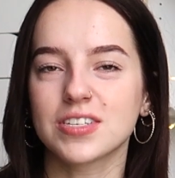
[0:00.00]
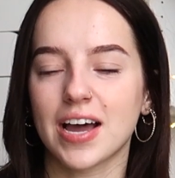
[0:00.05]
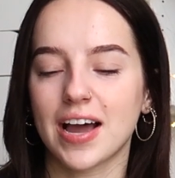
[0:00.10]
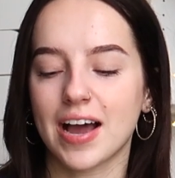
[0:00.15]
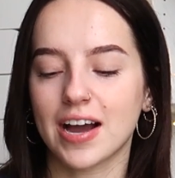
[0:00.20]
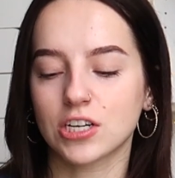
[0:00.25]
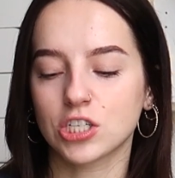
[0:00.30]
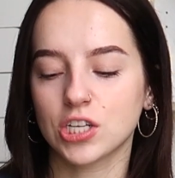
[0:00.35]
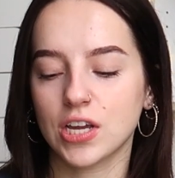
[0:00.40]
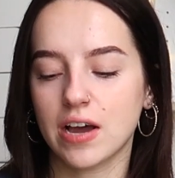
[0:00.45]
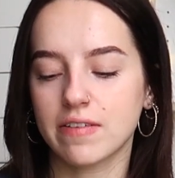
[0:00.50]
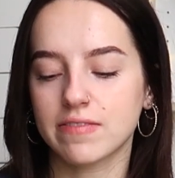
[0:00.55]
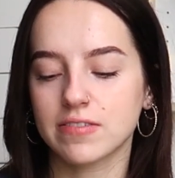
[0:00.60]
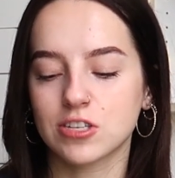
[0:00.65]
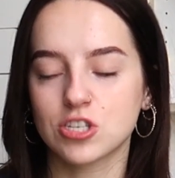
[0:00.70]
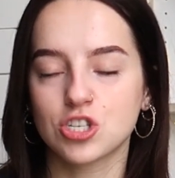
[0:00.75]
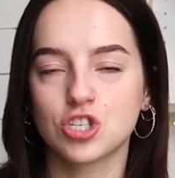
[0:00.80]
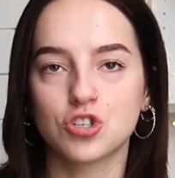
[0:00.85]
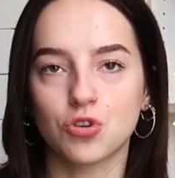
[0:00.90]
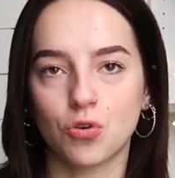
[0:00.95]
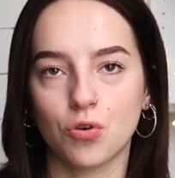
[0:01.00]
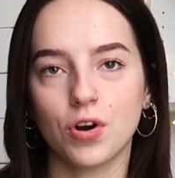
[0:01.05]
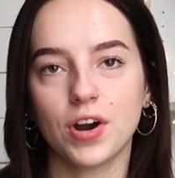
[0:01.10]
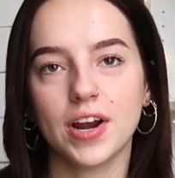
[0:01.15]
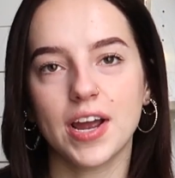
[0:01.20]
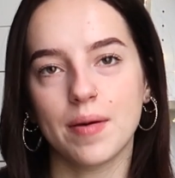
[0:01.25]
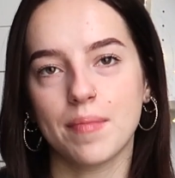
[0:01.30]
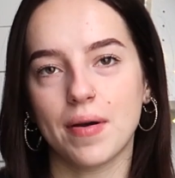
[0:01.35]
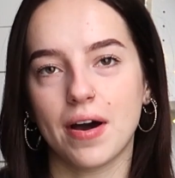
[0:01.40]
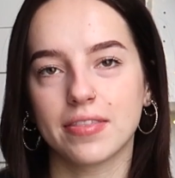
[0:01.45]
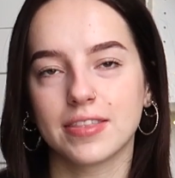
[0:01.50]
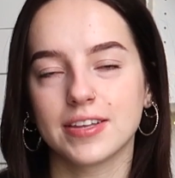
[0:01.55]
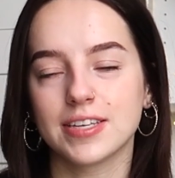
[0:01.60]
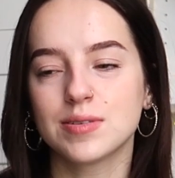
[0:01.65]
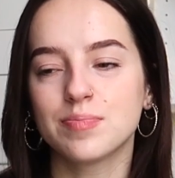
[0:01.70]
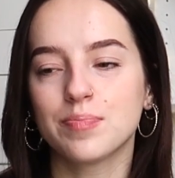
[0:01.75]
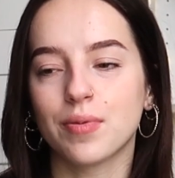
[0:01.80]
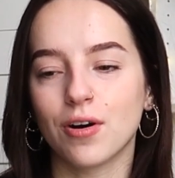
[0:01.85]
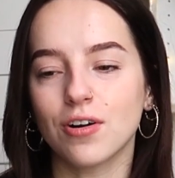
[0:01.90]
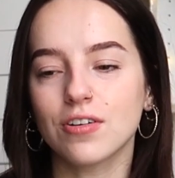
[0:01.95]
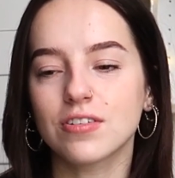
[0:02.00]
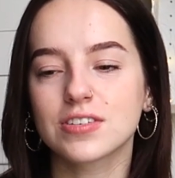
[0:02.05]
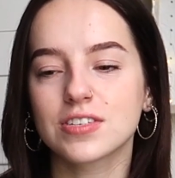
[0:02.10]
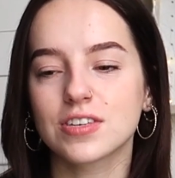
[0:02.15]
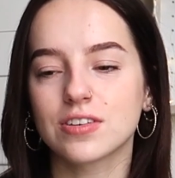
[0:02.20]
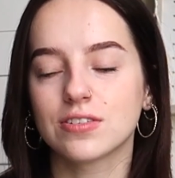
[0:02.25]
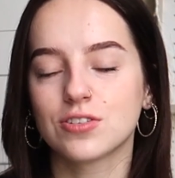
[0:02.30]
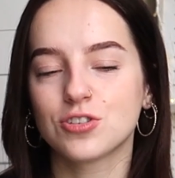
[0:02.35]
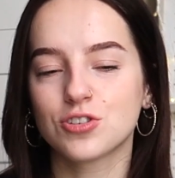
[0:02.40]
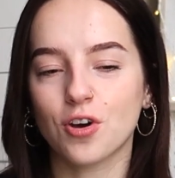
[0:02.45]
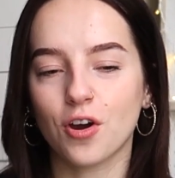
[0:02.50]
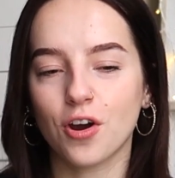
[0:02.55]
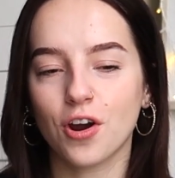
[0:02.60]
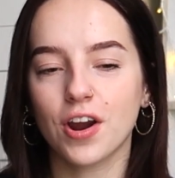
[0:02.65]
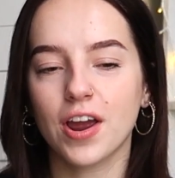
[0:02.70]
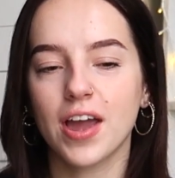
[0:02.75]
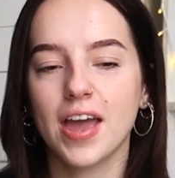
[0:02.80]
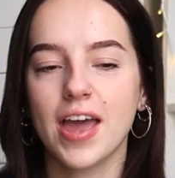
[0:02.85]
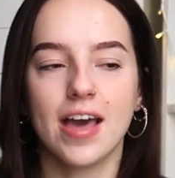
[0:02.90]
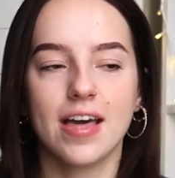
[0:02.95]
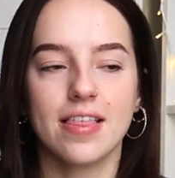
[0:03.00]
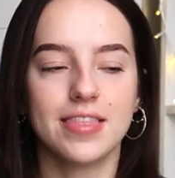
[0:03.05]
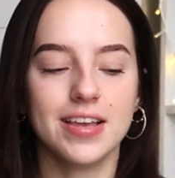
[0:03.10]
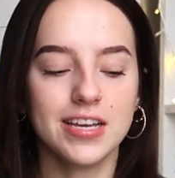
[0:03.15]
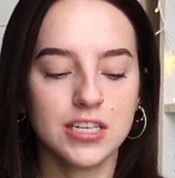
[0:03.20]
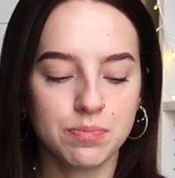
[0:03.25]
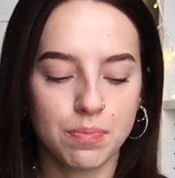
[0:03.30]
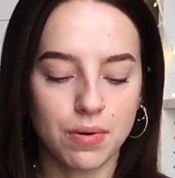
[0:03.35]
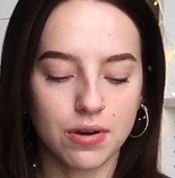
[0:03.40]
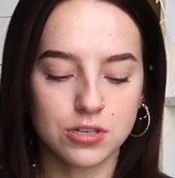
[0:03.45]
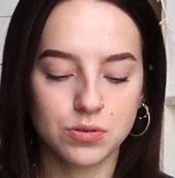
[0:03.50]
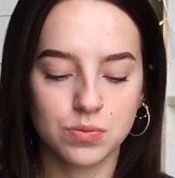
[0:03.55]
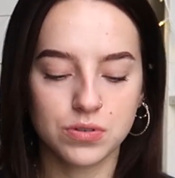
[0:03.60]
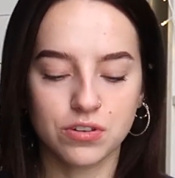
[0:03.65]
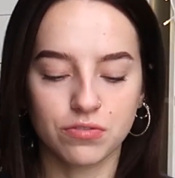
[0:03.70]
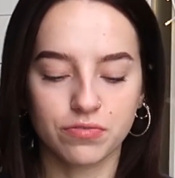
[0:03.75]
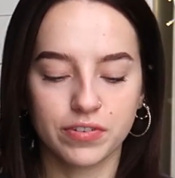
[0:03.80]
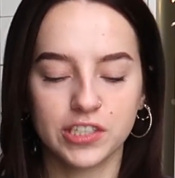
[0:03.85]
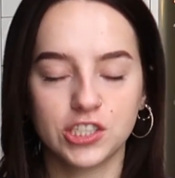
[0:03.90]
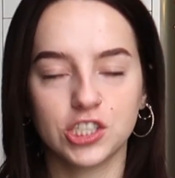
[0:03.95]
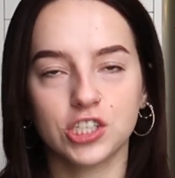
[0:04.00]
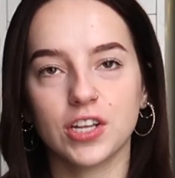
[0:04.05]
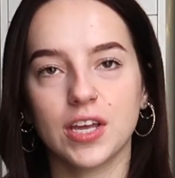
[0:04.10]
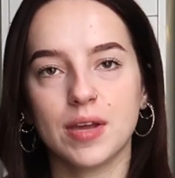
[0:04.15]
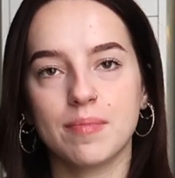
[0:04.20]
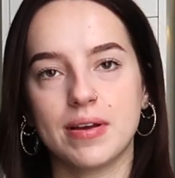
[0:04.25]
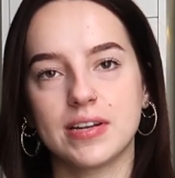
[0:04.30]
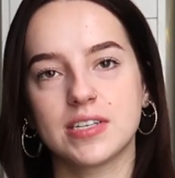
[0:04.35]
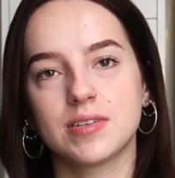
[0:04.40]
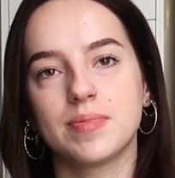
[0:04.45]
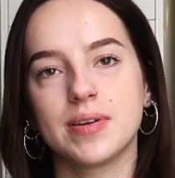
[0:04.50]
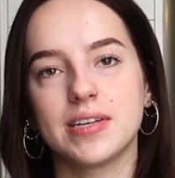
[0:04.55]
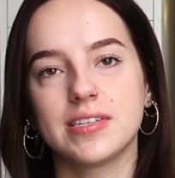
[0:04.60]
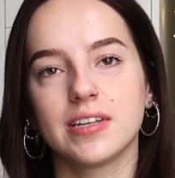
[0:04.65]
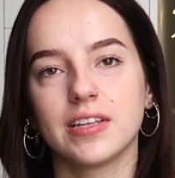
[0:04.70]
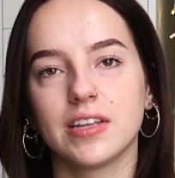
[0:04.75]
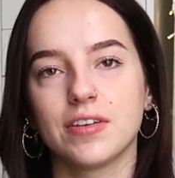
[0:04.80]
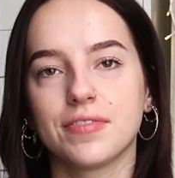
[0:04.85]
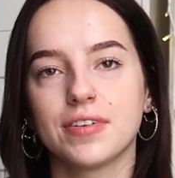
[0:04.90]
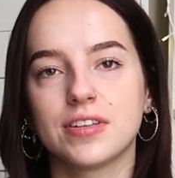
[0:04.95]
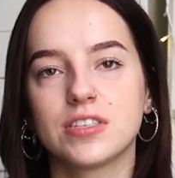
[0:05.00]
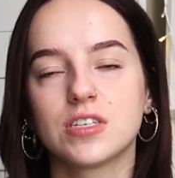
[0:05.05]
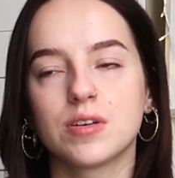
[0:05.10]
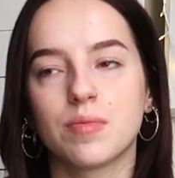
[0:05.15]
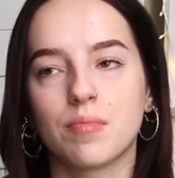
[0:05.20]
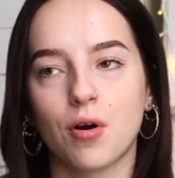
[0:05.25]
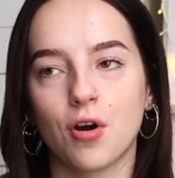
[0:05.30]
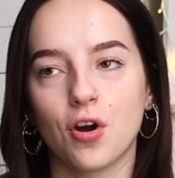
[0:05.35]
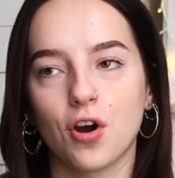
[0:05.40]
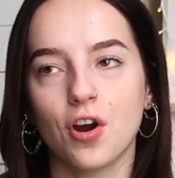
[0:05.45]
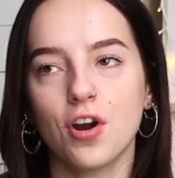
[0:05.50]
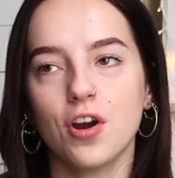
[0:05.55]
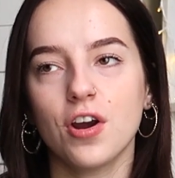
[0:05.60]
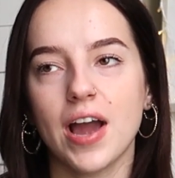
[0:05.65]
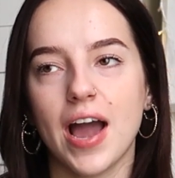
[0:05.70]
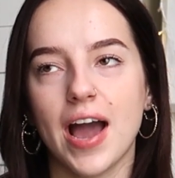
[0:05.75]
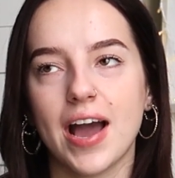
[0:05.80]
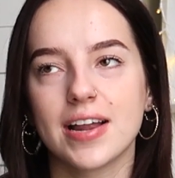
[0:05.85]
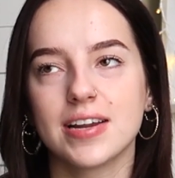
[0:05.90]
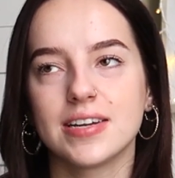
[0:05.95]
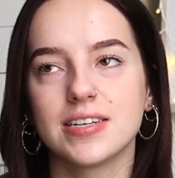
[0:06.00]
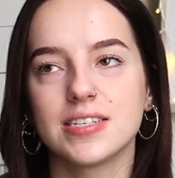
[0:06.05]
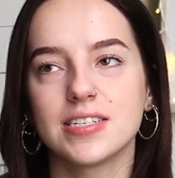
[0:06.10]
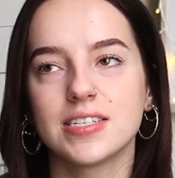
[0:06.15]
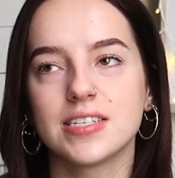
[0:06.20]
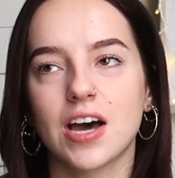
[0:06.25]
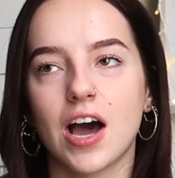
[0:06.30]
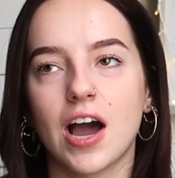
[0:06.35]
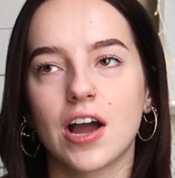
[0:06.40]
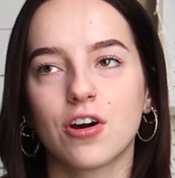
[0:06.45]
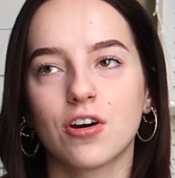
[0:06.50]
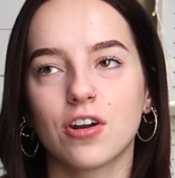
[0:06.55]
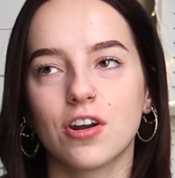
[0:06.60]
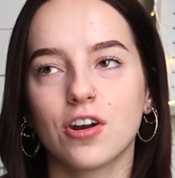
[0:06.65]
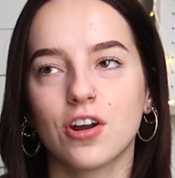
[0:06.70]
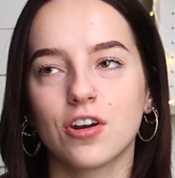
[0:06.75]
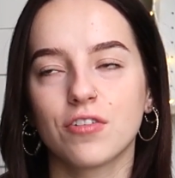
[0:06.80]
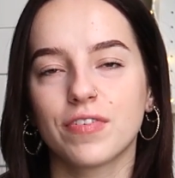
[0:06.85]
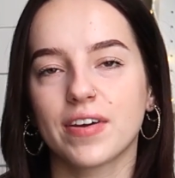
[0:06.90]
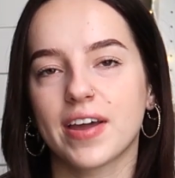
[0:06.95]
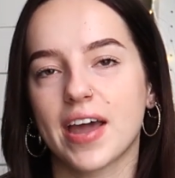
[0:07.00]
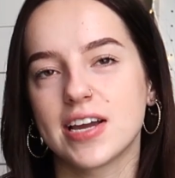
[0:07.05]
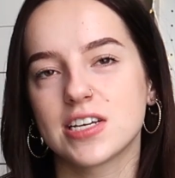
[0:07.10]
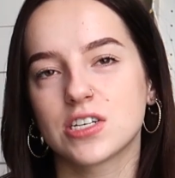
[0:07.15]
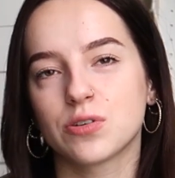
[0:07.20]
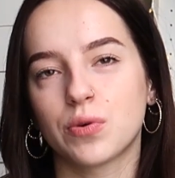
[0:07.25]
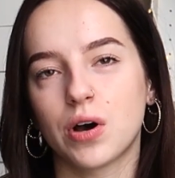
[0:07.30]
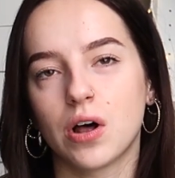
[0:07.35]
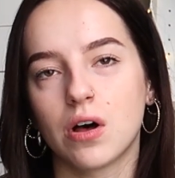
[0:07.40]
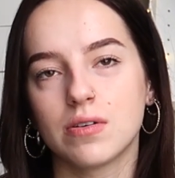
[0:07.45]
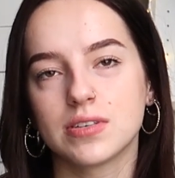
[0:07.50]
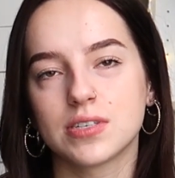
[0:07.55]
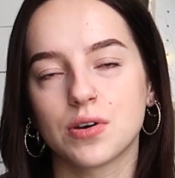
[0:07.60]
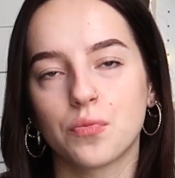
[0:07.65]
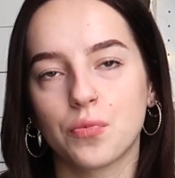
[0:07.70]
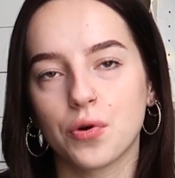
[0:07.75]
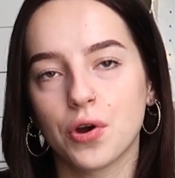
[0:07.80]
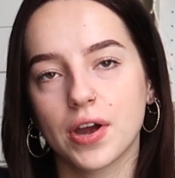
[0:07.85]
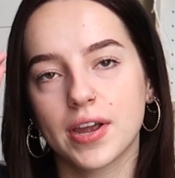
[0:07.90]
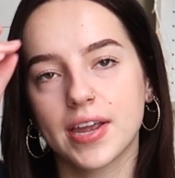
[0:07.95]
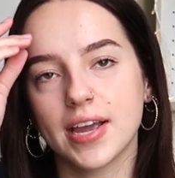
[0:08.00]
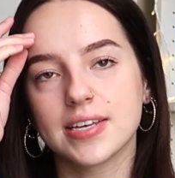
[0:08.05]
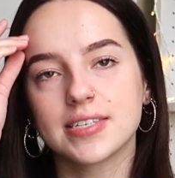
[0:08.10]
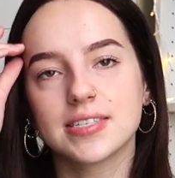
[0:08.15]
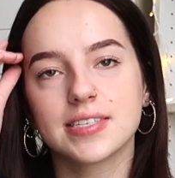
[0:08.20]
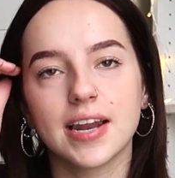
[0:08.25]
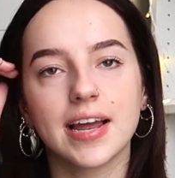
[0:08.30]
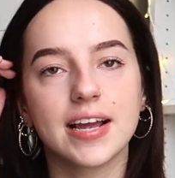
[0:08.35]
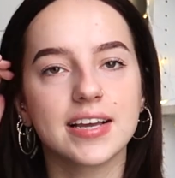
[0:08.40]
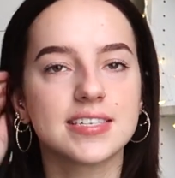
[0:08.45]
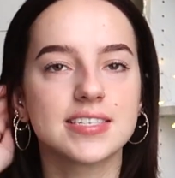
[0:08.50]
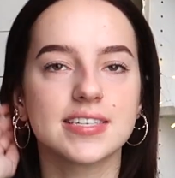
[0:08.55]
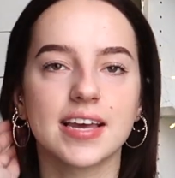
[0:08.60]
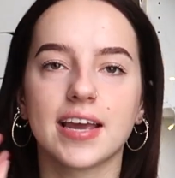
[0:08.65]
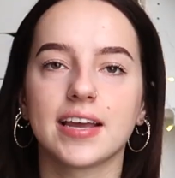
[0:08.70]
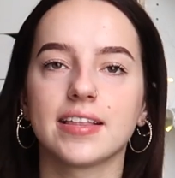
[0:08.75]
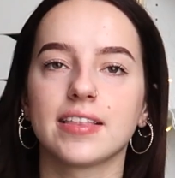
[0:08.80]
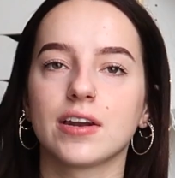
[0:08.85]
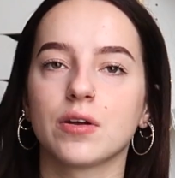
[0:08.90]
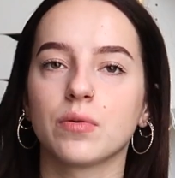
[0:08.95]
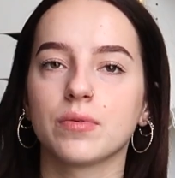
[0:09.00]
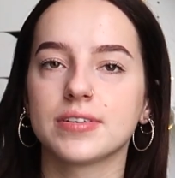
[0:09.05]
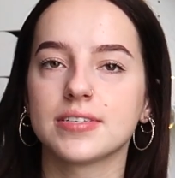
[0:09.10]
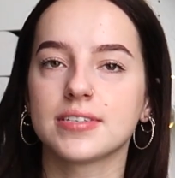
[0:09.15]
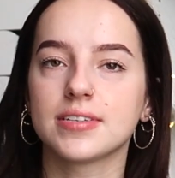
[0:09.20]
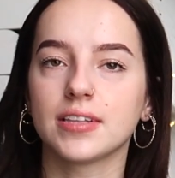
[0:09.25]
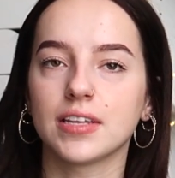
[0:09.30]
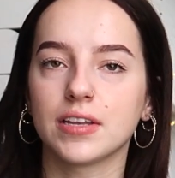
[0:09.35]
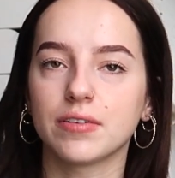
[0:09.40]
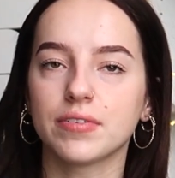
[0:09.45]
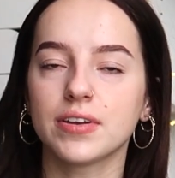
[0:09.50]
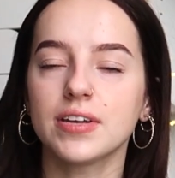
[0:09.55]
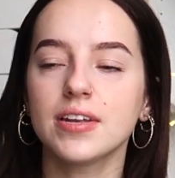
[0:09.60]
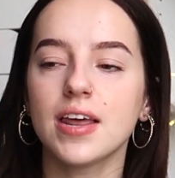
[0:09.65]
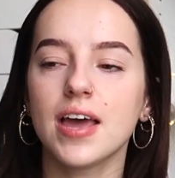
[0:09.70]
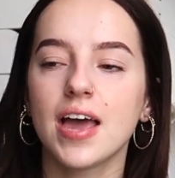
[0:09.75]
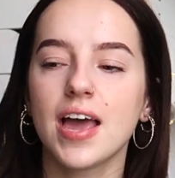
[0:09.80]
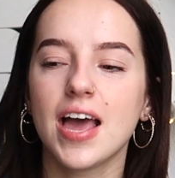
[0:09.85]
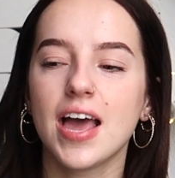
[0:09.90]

I actually have a story about this box. So this box was originally meant to be delivered tomorrow, and I got a notification while I was at work yesterday saying that it was delivered.